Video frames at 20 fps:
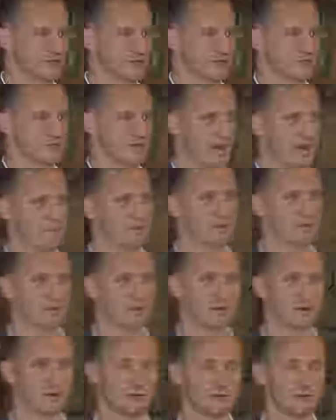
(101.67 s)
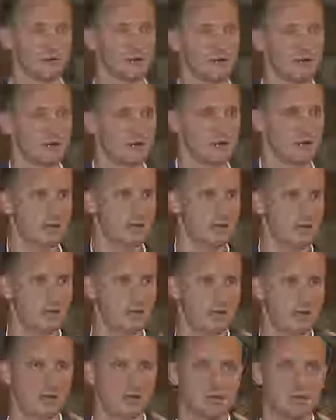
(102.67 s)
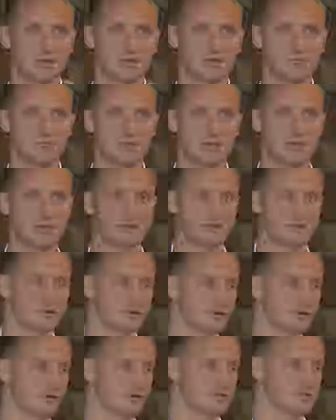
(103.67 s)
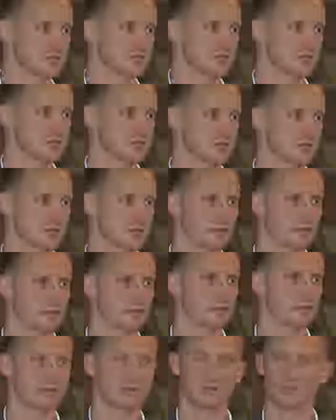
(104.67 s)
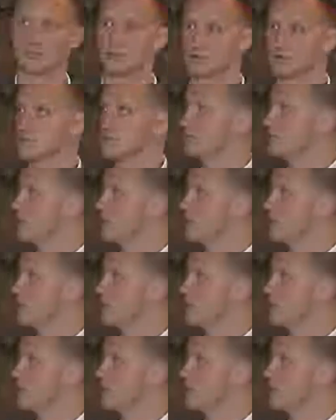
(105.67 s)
things happened to me, though. To be at the University of Kentucky during the